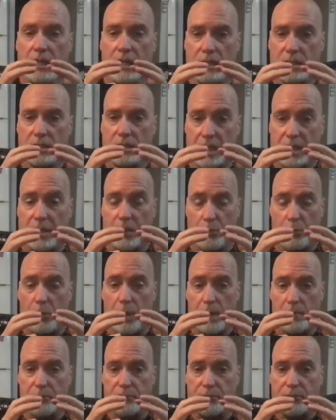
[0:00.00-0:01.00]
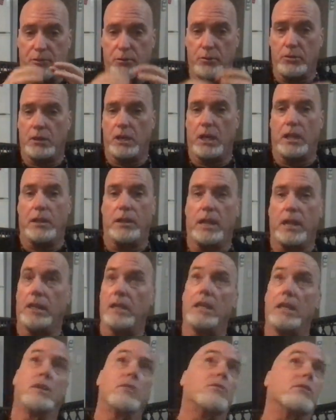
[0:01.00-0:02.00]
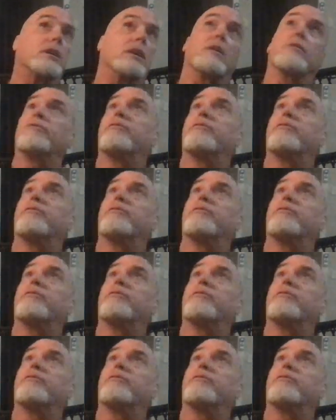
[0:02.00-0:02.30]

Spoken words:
It's like a ripe fruit, and then Indra